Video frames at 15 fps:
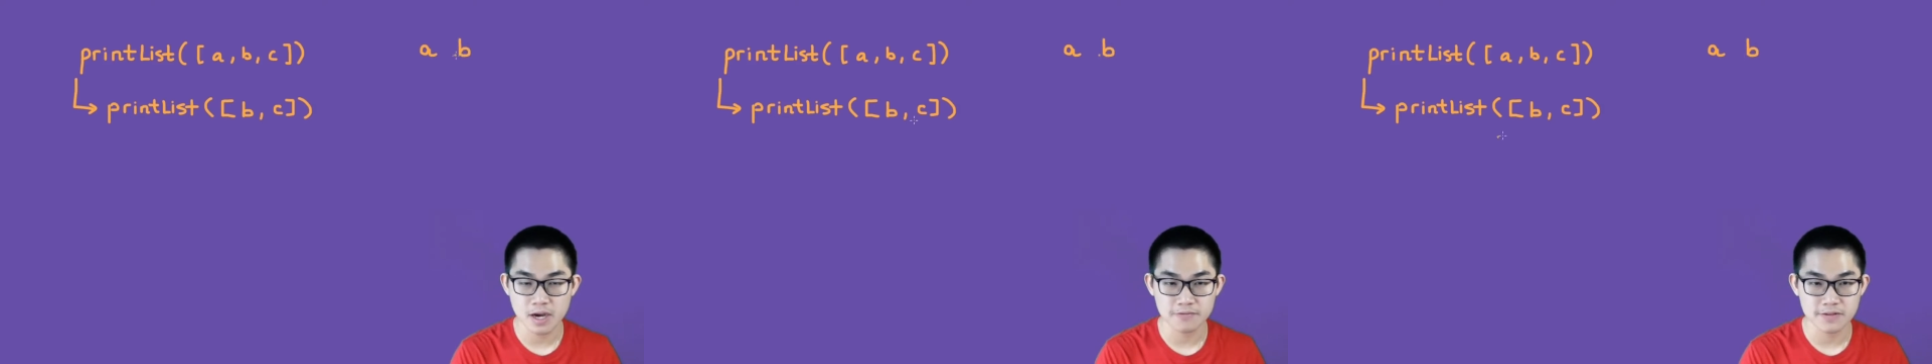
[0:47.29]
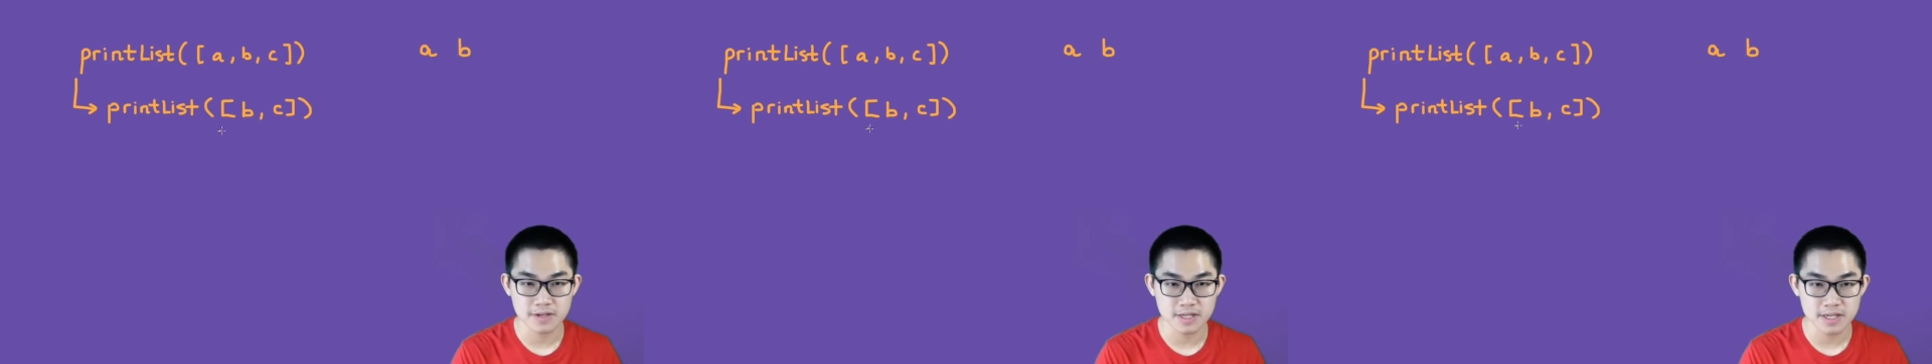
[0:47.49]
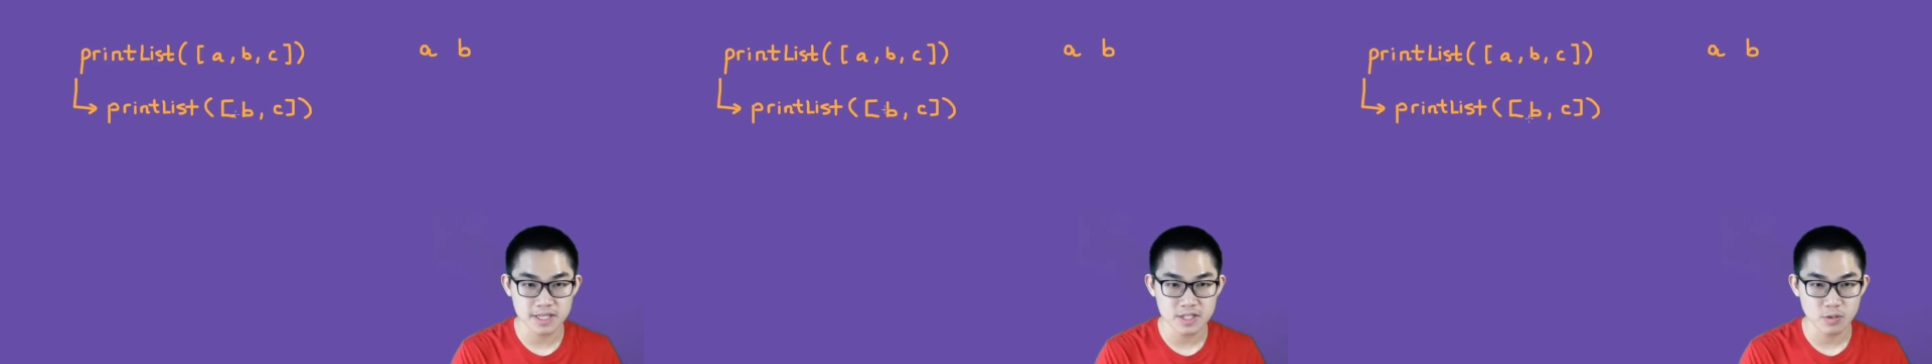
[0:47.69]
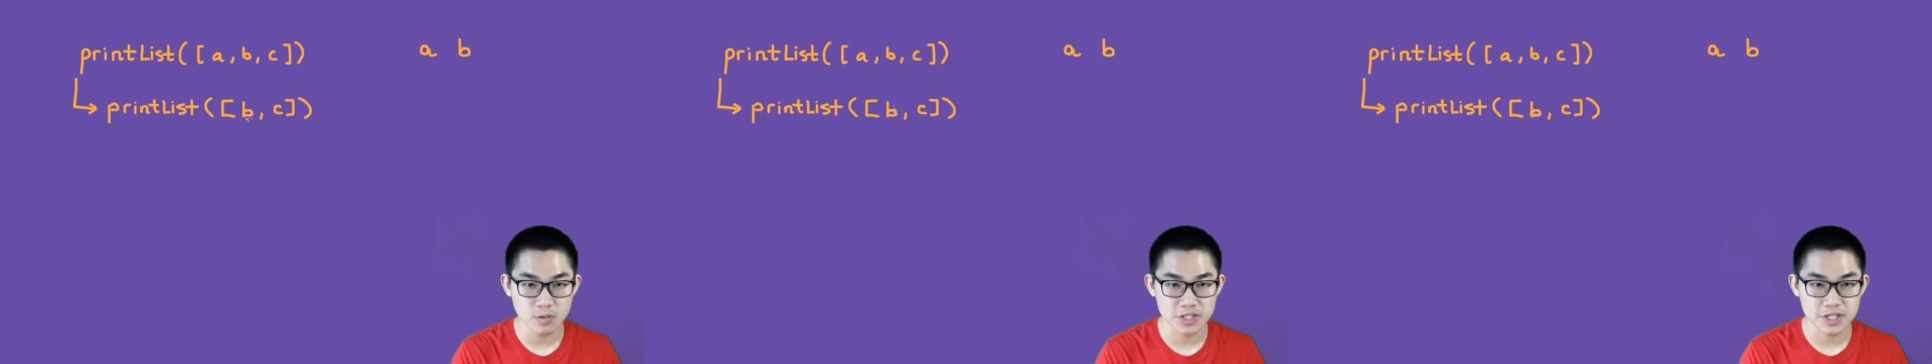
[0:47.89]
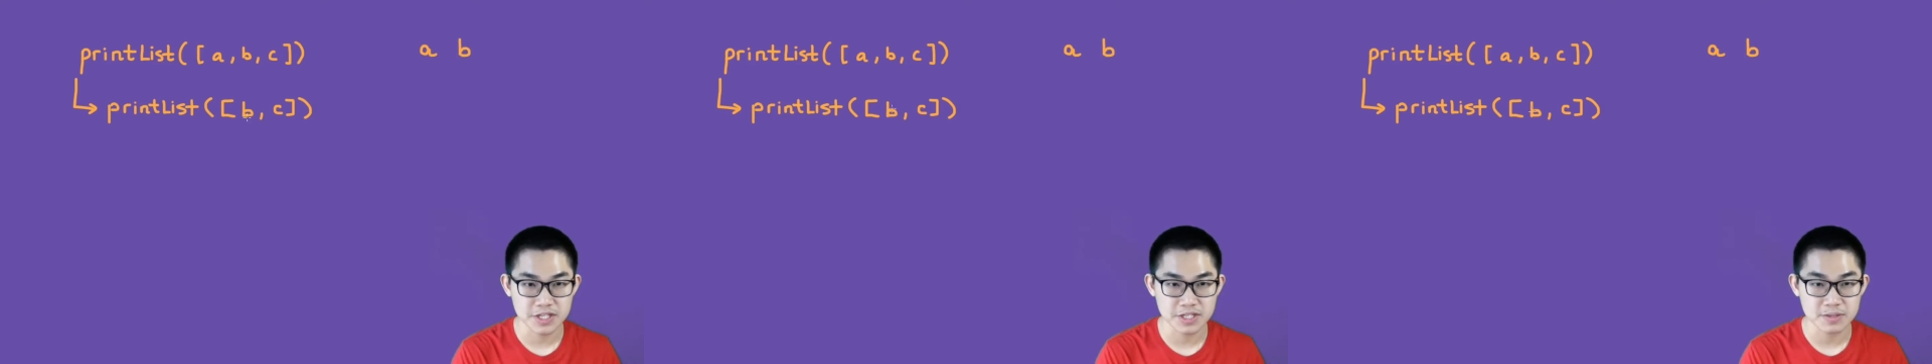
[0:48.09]
of the list,
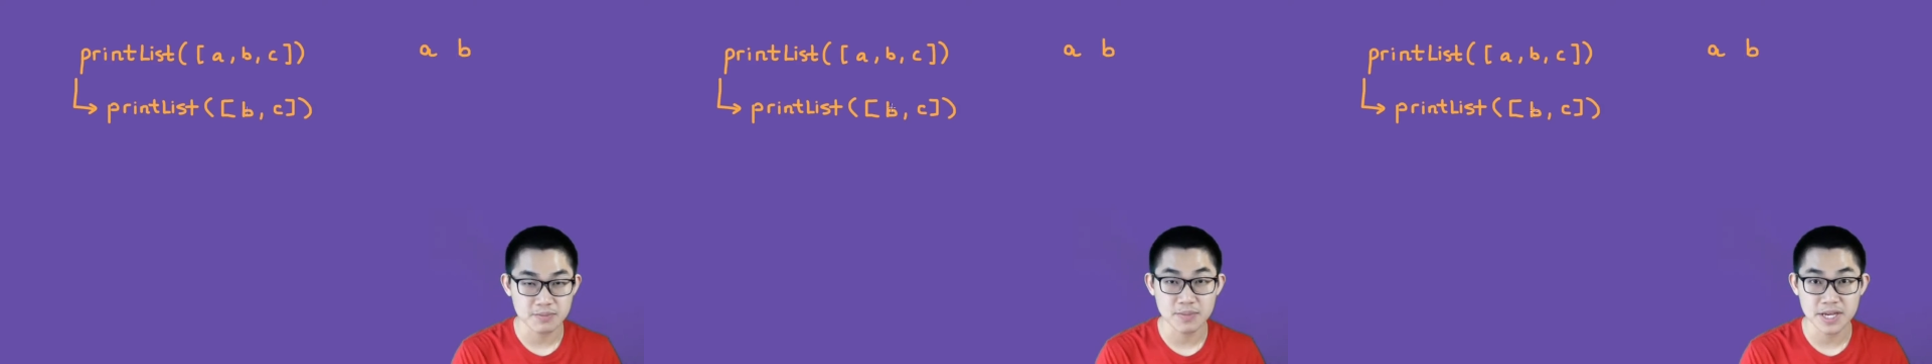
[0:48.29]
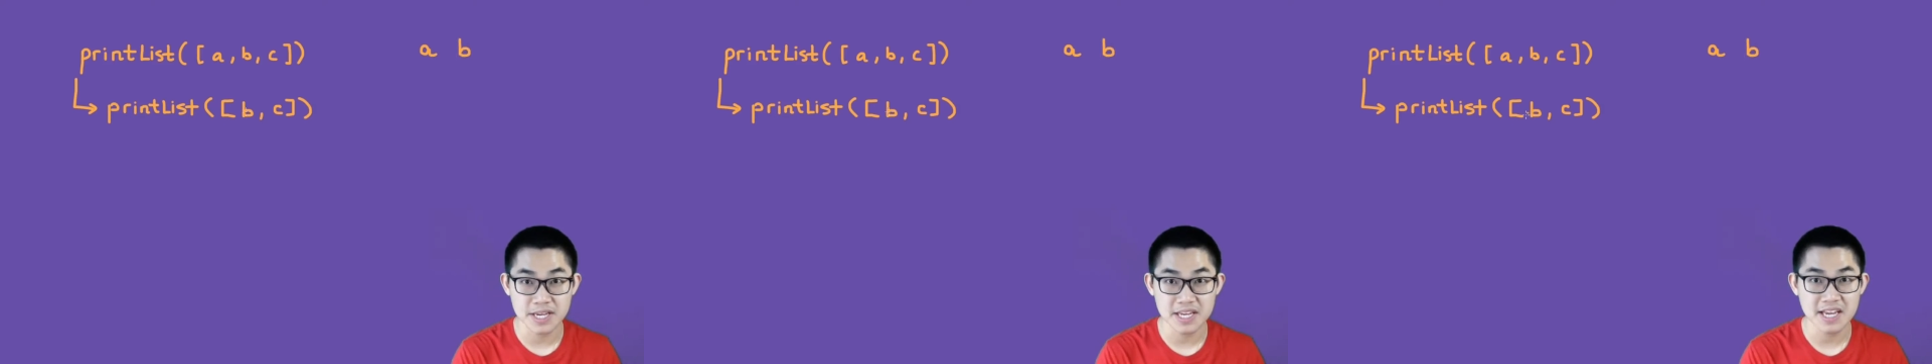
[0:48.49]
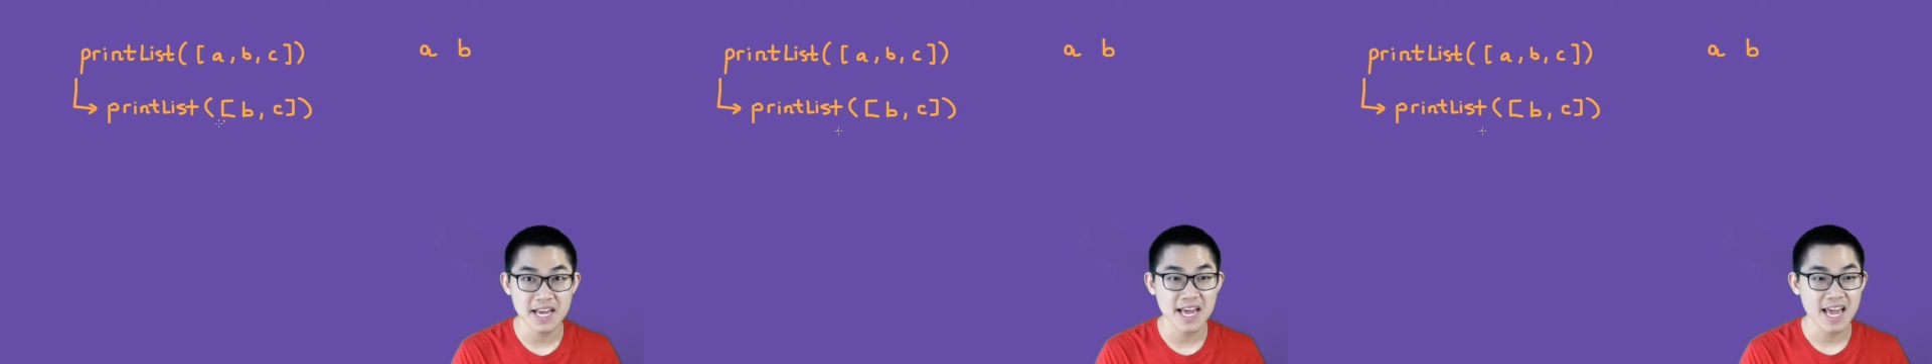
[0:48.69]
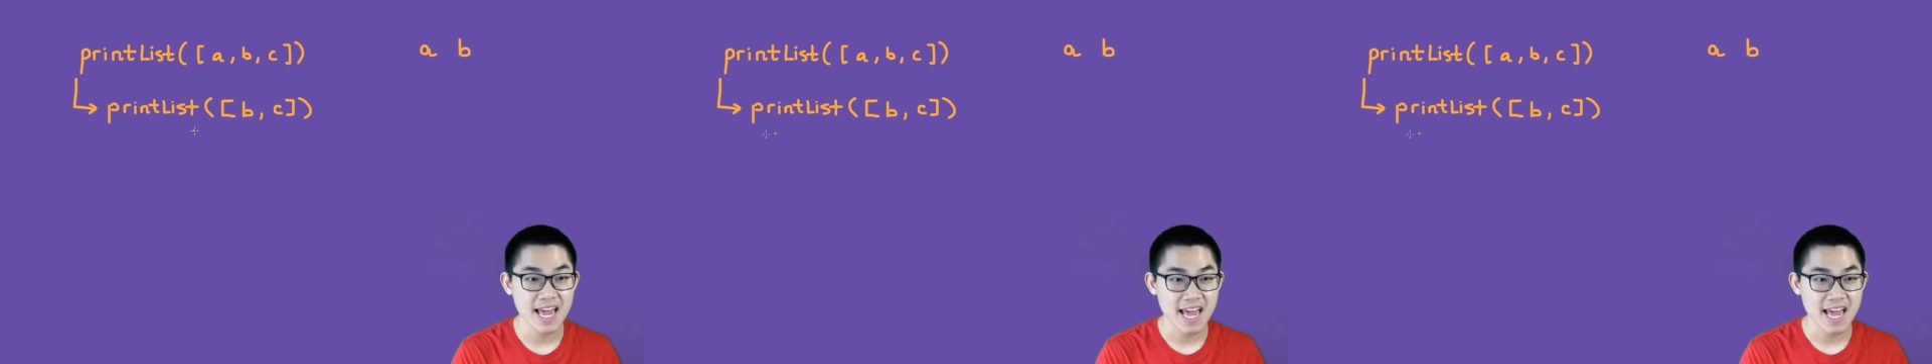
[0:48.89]
which is B,